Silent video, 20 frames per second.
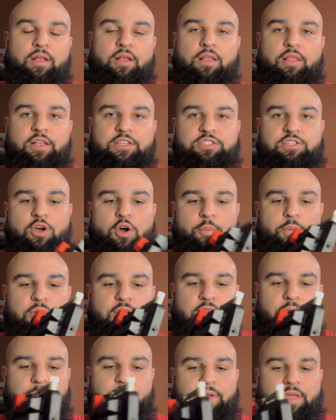Let's open it
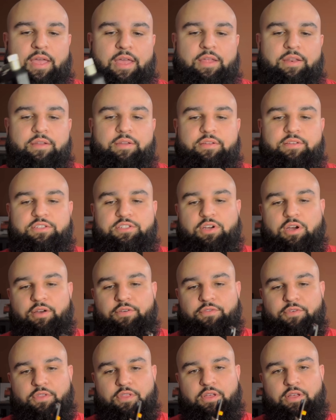up again. I'm sorry
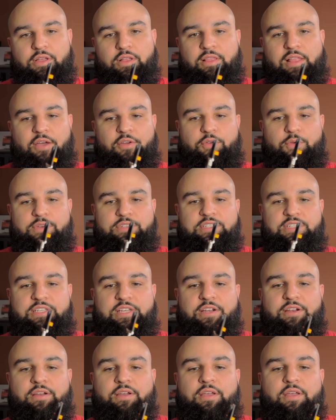for the loud noises
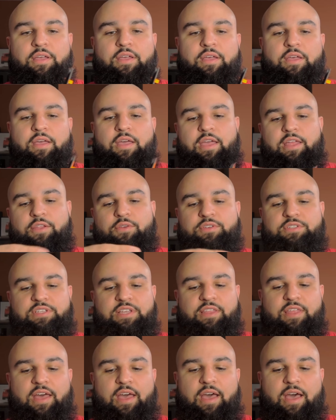there. And you'll see
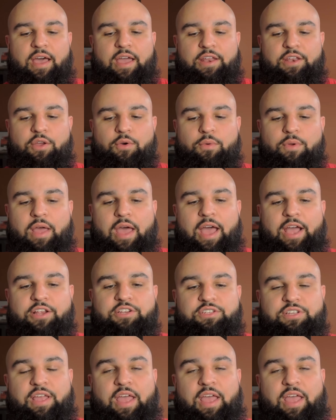that I don't actually